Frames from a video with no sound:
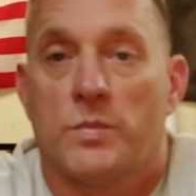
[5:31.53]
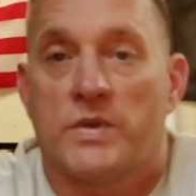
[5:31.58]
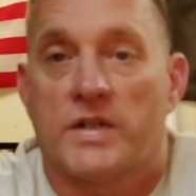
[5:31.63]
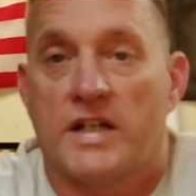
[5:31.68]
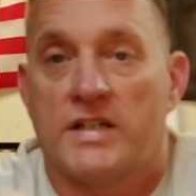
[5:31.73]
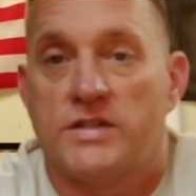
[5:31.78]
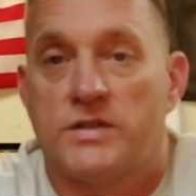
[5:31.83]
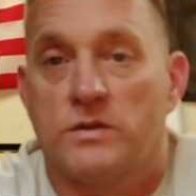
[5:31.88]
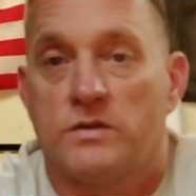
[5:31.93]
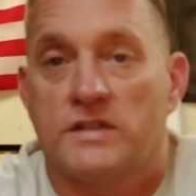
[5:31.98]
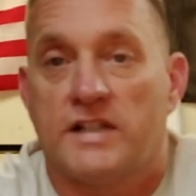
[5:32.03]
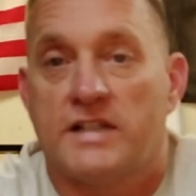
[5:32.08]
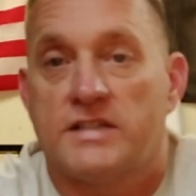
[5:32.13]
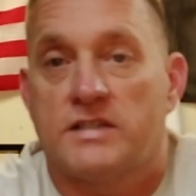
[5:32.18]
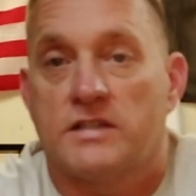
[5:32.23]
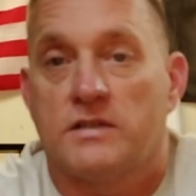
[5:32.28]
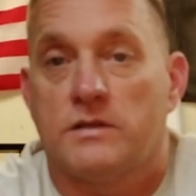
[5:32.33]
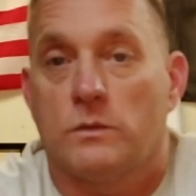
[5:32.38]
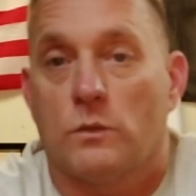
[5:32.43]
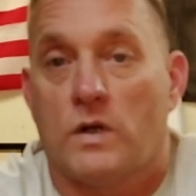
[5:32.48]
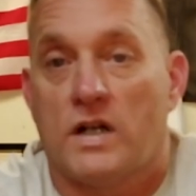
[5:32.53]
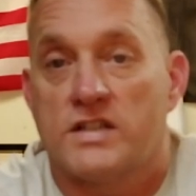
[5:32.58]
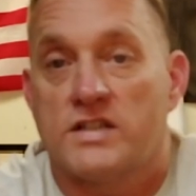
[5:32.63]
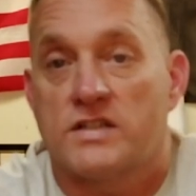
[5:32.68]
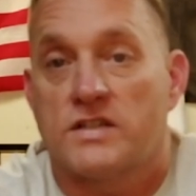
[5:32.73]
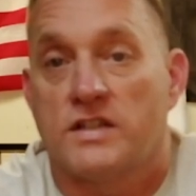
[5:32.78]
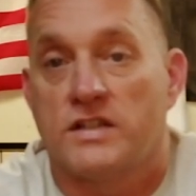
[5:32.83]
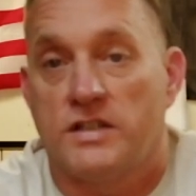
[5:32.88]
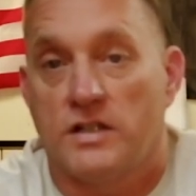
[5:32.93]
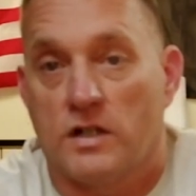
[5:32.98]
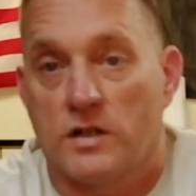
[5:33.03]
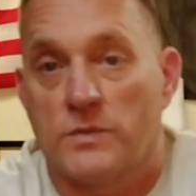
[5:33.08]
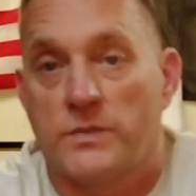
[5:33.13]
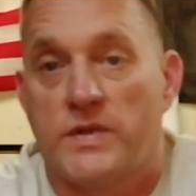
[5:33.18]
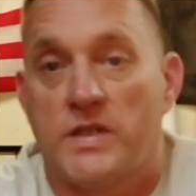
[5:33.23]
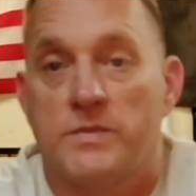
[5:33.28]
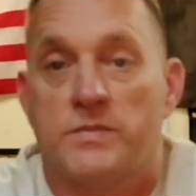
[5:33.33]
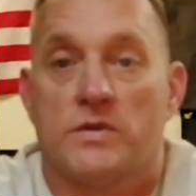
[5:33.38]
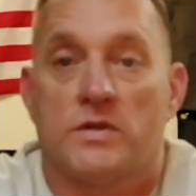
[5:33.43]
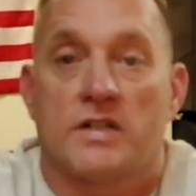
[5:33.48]
But I do like to watch the young
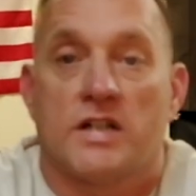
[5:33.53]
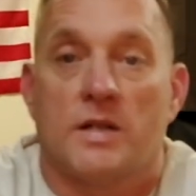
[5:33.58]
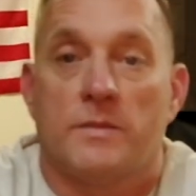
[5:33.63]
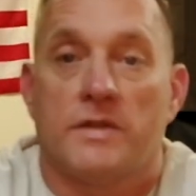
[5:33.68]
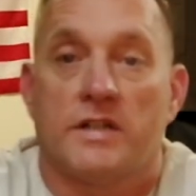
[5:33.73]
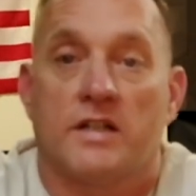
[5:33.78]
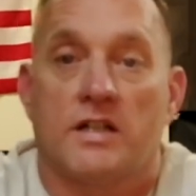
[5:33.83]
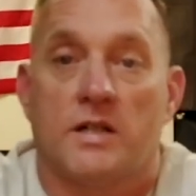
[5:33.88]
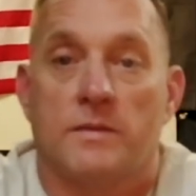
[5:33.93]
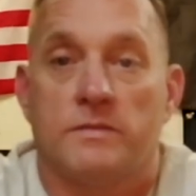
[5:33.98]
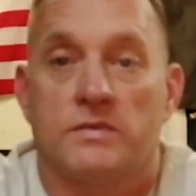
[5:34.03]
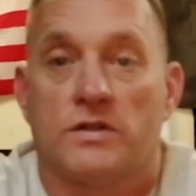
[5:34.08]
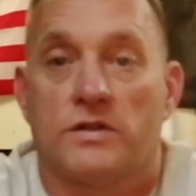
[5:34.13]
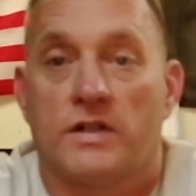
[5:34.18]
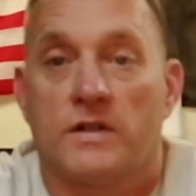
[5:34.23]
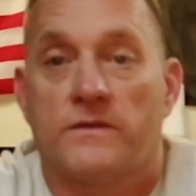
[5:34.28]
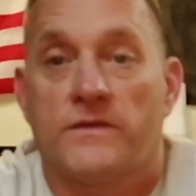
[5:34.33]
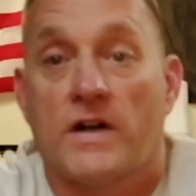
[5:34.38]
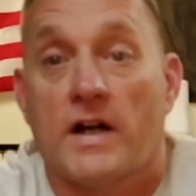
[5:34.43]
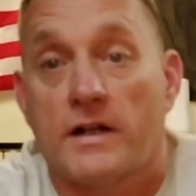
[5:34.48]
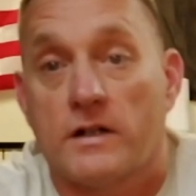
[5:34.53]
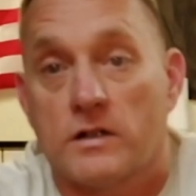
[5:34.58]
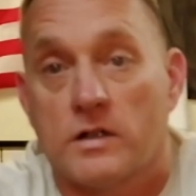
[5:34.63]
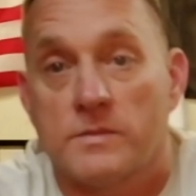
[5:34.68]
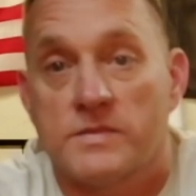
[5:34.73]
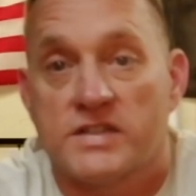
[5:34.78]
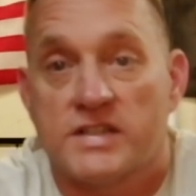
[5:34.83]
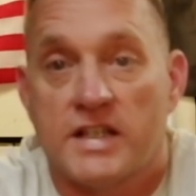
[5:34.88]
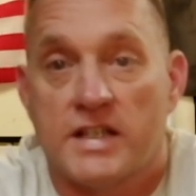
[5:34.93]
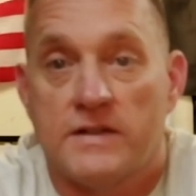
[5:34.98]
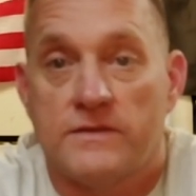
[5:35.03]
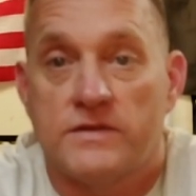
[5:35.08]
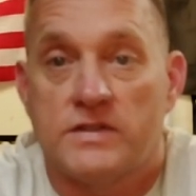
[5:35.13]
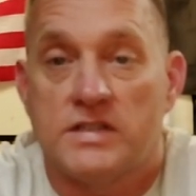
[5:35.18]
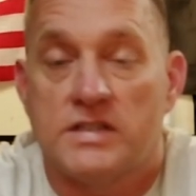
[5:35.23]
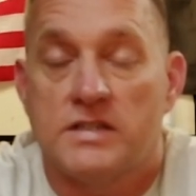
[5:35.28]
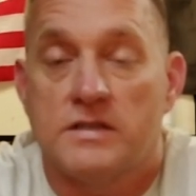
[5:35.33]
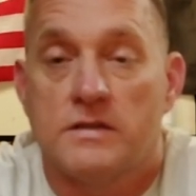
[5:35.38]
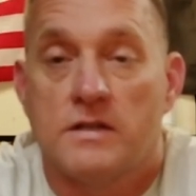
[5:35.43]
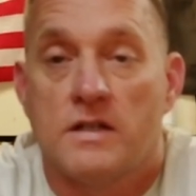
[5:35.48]
people coming up, learning firearm
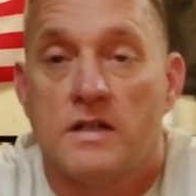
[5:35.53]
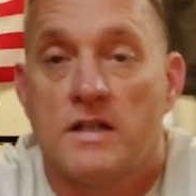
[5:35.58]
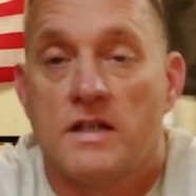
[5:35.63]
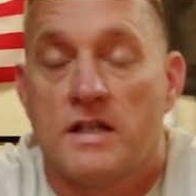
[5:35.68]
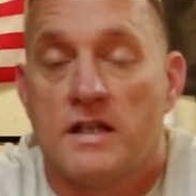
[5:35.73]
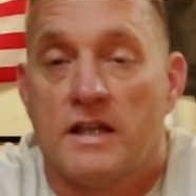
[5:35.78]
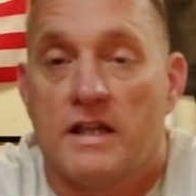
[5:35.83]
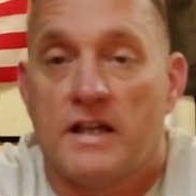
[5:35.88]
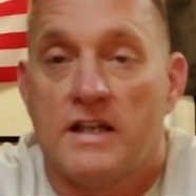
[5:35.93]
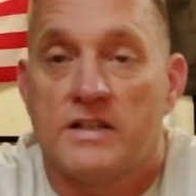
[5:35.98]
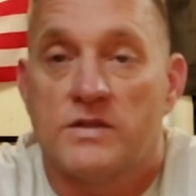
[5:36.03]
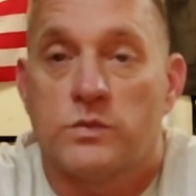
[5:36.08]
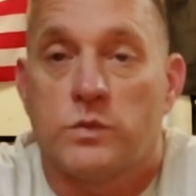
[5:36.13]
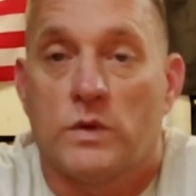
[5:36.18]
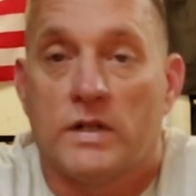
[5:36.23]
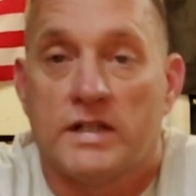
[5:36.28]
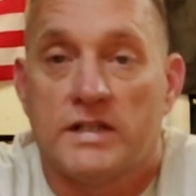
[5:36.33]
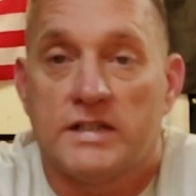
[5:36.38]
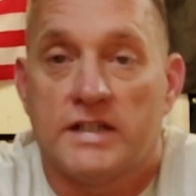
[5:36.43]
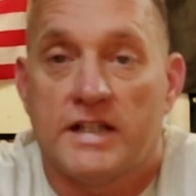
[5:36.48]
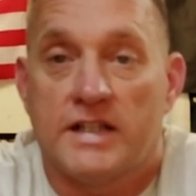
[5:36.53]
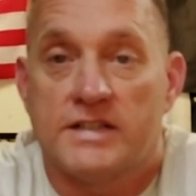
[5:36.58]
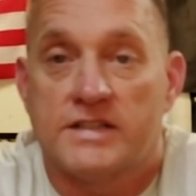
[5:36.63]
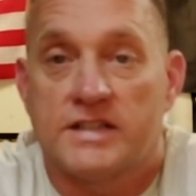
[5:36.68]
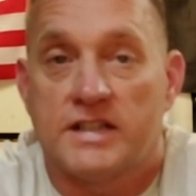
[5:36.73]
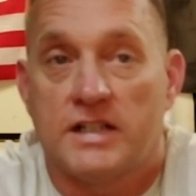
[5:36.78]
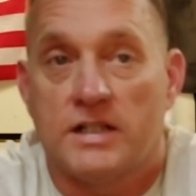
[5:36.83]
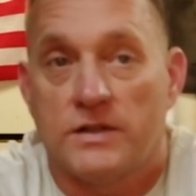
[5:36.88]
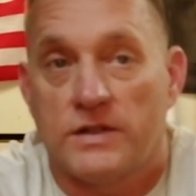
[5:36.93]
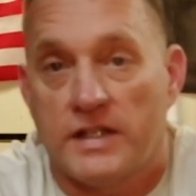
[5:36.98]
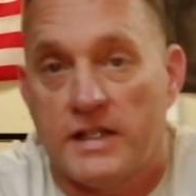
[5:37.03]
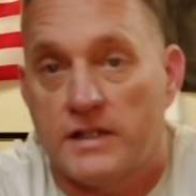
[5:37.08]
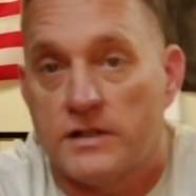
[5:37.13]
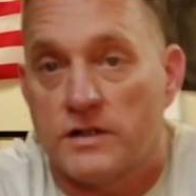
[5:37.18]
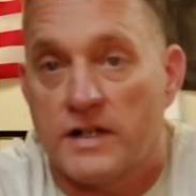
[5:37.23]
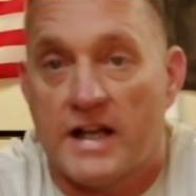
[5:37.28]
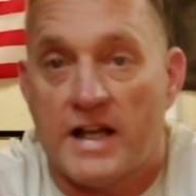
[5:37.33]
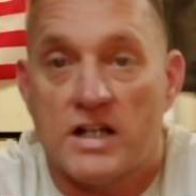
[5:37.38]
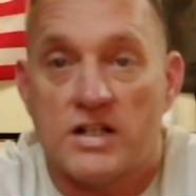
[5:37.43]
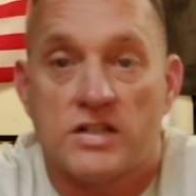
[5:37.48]
safety, as well as getting the
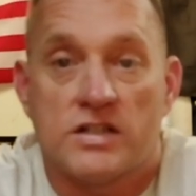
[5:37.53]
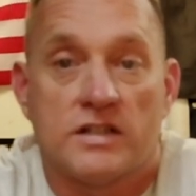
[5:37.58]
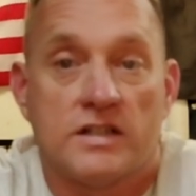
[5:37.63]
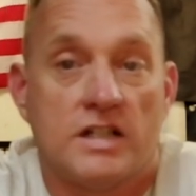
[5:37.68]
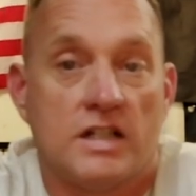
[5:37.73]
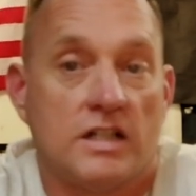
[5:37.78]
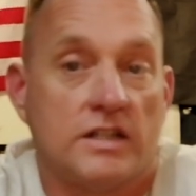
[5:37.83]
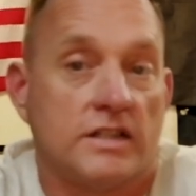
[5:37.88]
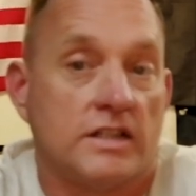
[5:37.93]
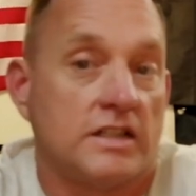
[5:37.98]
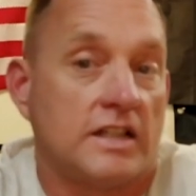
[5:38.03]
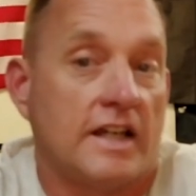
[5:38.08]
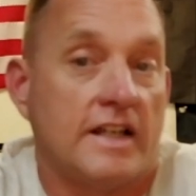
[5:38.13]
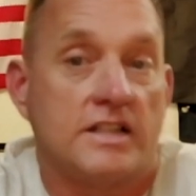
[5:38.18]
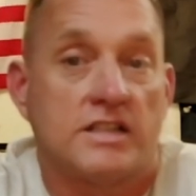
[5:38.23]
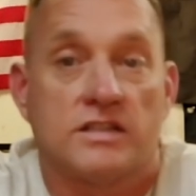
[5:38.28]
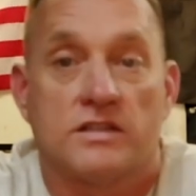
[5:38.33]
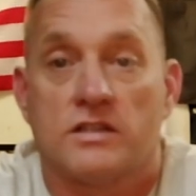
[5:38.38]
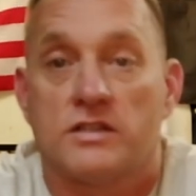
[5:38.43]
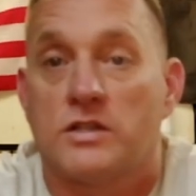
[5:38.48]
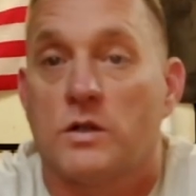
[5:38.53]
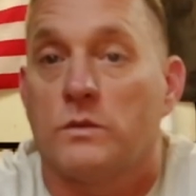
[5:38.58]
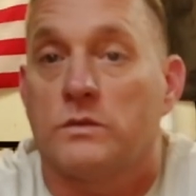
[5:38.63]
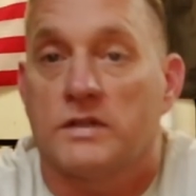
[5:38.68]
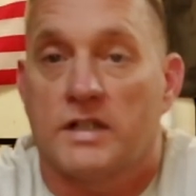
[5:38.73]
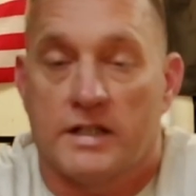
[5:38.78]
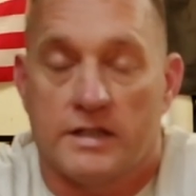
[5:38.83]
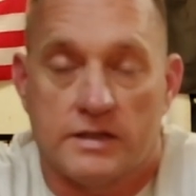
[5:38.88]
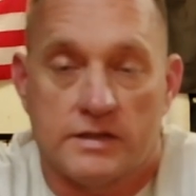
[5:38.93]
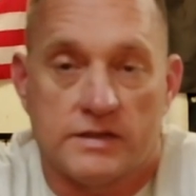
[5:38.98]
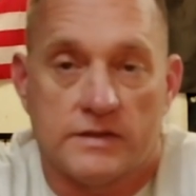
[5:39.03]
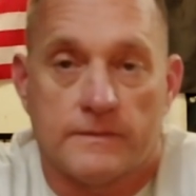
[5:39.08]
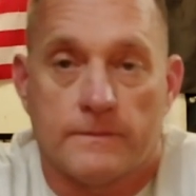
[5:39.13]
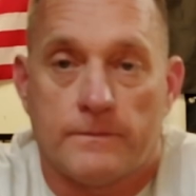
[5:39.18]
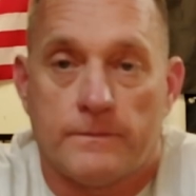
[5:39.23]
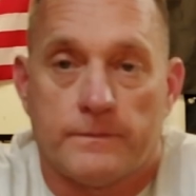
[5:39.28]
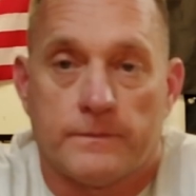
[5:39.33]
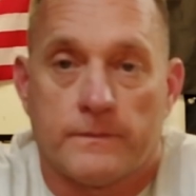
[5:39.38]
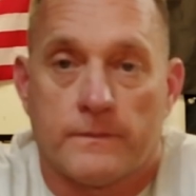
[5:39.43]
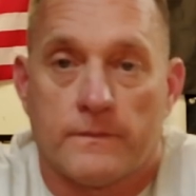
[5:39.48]
interaction, getting the likes and the don't likes.
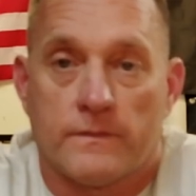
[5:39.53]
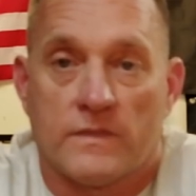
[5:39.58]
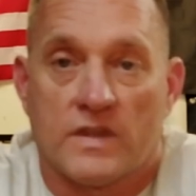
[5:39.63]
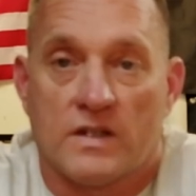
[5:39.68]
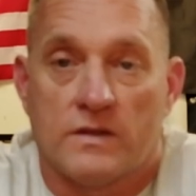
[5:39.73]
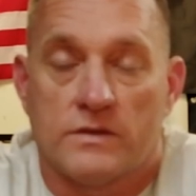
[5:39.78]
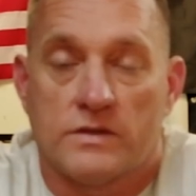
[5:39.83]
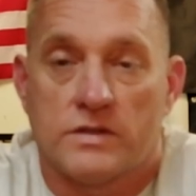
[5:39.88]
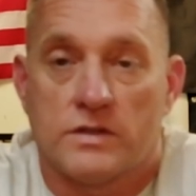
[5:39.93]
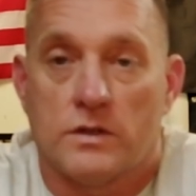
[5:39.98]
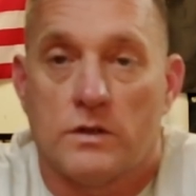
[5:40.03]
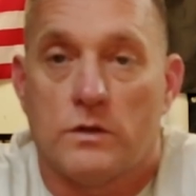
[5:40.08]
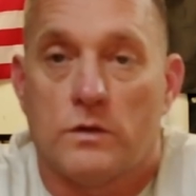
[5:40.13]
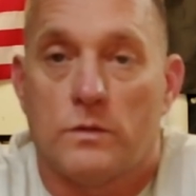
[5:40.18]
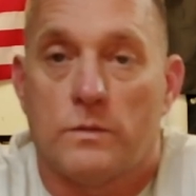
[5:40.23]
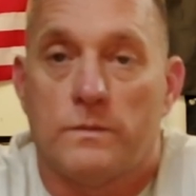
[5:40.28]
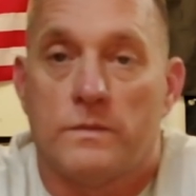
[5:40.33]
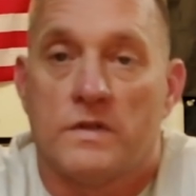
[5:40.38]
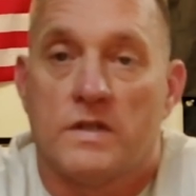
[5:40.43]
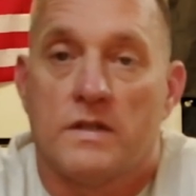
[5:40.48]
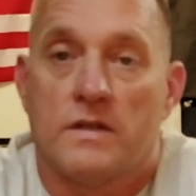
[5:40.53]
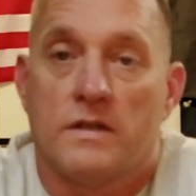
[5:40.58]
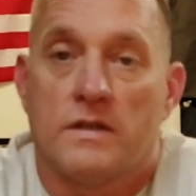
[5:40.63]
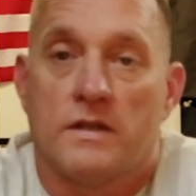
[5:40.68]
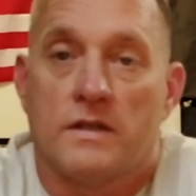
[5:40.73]
So,